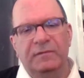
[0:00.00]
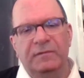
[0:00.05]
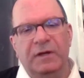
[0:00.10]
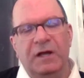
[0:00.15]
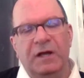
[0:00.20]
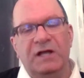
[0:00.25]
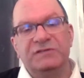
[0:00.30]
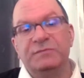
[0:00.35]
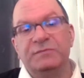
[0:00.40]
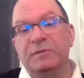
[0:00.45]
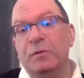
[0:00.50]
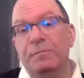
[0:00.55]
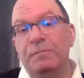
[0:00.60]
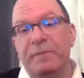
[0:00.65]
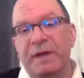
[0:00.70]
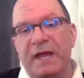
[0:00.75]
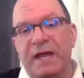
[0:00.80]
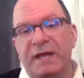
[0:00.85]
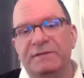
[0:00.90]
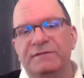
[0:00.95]
hospital
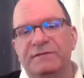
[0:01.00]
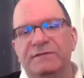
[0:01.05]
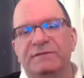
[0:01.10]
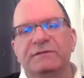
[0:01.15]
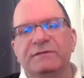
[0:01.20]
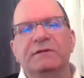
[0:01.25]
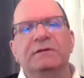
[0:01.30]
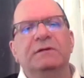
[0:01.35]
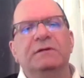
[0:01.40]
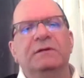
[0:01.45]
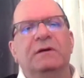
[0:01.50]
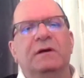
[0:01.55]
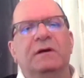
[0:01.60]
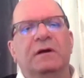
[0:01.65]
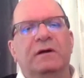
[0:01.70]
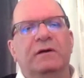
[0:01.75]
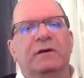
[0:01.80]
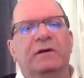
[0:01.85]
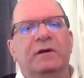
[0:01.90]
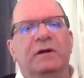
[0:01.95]
beds
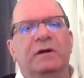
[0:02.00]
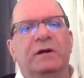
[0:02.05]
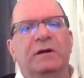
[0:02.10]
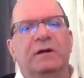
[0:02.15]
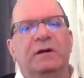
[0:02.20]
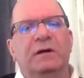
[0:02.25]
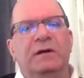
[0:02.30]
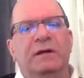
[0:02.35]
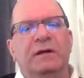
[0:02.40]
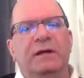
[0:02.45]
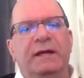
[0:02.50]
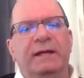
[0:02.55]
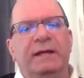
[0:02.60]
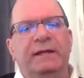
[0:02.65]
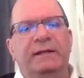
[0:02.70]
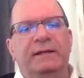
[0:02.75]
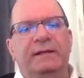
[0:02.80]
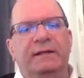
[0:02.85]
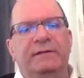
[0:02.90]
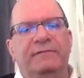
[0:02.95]

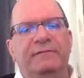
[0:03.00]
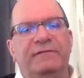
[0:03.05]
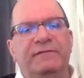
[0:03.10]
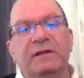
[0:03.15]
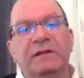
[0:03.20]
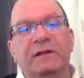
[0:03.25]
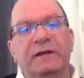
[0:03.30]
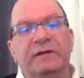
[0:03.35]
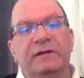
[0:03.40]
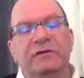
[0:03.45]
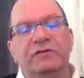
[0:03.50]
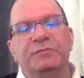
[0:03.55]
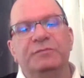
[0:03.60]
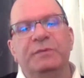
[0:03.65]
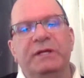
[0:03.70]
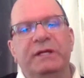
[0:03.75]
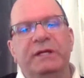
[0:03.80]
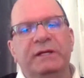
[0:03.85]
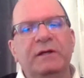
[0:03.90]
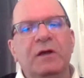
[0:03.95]
and ventilators
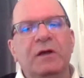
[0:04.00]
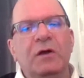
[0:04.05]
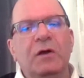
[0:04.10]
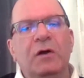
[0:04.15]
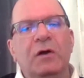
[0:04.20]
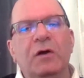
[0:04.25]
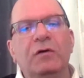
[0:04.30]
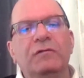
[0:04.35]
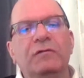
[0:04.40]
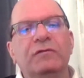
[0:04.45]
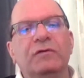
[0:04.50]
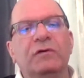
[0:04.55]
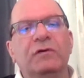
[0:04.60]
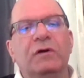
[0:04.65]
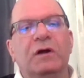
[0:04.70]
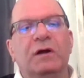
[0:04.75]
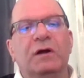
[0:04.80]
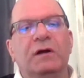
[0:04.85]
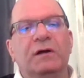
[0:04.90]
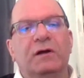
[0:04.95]
being
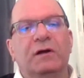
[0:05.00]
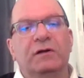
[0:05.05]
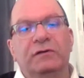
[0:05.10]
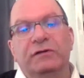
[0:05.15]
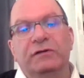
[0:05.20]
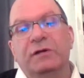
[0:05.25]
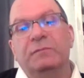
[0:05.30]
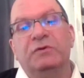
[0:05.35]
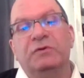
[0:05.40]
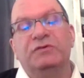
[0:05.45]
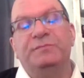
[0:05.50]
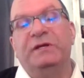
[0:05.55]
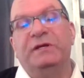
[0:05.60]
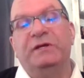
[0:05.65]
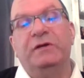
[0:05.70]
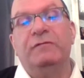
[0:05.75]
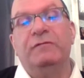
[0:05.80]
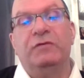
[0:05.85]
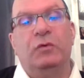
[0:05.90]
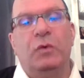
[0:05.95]
numbers
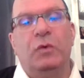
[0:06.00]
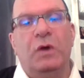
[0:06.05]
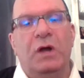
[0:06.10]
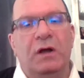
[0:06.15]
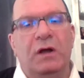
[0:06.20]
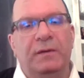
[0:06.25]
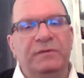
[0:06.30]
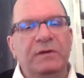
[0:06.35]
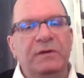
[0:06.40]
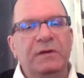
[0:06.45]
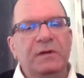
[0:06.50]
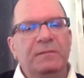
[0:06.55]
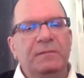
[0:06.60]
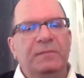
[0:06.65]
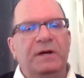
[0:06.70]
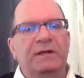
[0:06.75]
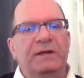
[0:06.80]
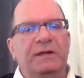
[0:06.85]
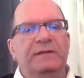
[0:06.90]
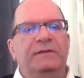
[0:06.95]
being overwhelmed
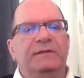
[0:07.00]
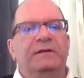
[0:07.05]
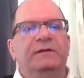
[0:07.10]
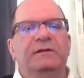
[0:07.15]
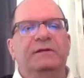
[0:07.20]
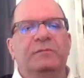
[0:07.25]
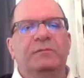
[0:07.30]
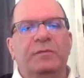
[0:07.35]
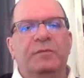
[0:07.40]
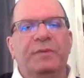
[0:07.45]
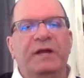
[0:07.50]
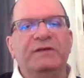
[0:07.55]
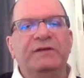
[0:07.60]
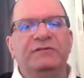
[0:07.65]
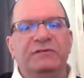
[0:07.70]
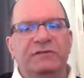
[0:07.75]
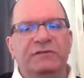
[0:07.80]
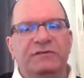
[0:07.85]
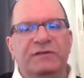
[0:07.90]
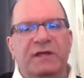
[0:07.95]
by the number of
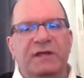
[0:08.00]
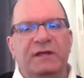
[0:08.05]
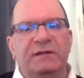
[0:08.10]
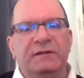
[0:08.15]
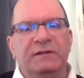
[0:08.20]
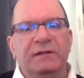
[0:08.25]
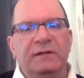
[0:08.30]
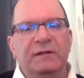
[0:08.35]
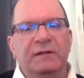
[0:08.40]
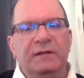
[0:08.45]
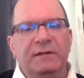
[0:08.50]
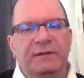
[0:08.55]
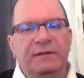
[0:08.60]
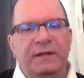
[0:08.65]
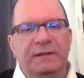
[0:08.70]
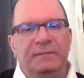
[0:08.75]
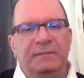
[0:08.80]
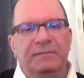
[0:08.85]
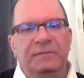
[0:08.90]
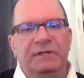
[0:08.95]
patients
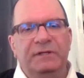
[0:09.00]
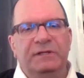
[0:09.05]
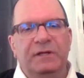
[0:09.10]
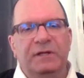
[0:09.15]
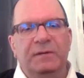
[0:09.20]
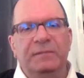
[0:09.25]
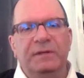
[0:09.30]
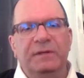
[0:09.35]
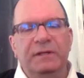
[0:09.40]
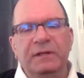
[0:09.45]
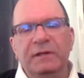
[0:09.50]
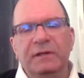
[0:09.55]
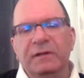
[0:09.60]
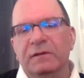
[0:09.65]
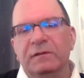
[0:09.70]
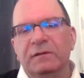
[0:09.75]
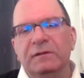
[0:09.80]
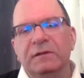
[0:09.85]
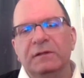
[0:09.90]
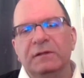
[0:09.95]
that become
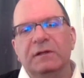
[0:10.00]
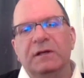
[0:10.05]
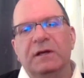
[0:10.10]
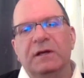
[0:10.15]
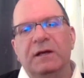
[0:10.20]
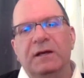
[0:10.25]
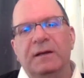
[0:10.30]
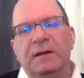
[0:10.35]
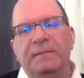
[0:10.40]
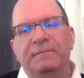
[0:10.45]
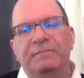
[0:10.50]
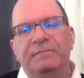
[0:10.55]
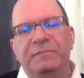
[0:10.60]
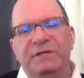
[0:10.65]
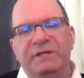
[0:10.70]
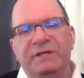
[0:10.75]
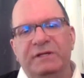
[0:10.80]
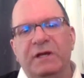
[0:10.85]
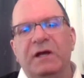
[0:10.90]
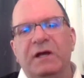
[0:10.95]
ill
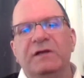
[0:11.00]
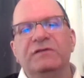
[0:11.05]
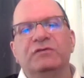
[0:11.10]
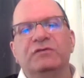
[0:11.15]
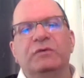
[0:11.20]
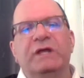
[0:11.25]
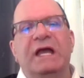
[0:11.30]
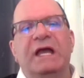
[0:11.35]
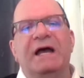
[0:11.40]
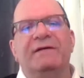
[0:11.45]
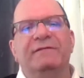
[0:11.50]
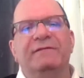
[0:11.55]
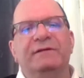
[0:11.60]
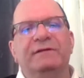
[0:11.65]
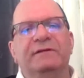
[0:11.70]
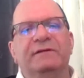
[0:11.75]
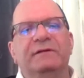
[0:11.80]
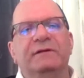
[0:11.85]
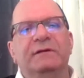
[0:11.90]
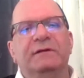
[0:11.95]
because we
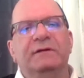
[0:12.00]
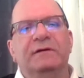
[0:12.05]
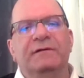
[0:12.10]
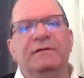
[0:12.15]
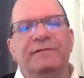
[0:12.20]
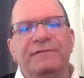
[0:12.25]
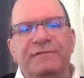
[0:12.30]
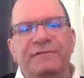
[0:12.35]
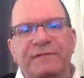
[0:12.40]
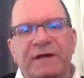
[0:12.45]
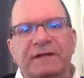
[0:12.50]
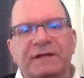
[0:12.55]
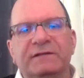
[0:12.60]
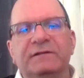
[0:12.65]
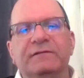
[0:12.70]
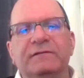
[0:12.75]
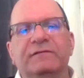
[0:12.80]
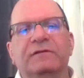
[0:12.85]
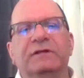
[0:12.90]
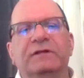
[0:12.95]
haven't
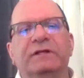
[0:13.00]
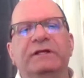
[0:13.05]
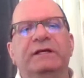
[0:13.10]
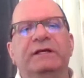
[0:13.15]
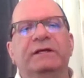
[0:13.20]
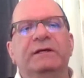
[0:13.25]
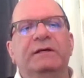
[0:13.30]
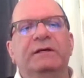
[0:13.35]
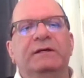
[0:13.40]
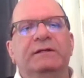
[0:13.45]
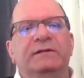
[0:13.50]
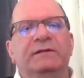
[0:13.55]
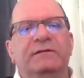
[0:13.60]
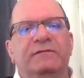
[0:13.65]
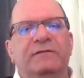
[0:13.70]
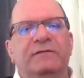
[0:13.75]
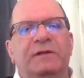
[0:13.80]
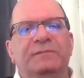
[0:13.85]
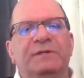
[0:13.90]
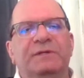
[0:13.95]
effectively
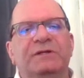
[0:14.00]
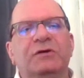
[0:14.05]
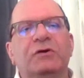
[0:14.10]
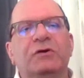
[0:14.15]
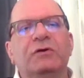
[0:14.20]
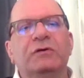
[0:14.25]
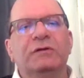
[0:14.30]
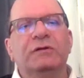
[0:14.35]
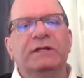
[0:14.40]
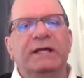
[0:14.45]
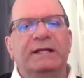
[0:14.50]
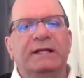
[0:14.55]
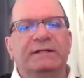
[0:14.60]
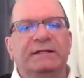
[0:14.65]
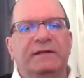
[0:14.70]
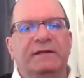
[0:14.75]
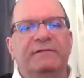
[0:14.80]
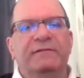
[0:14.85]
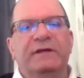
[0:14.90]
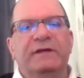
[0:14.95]
developed an early
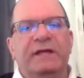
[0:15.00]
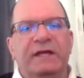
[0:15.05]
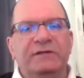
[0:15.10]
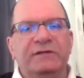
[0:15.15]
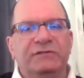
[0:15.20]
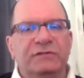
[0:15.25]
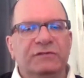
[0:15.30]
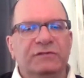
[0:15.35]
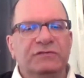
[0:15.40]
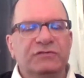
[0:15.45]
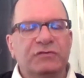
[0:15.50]
identification